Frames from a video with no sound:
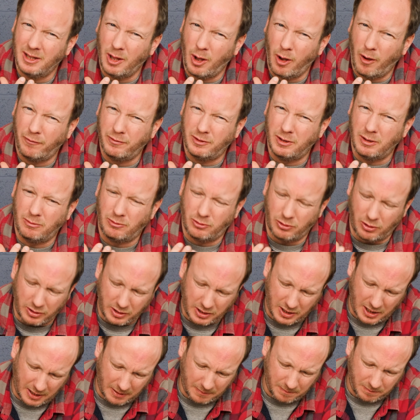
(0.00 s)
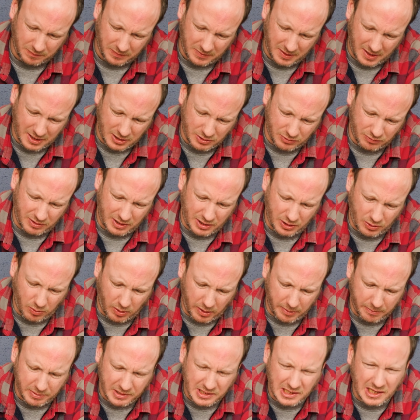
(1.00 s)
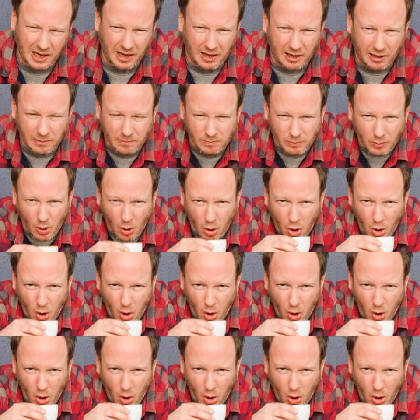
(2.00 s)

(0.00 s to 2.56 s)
after you've drunk it. It's really quite bizarre.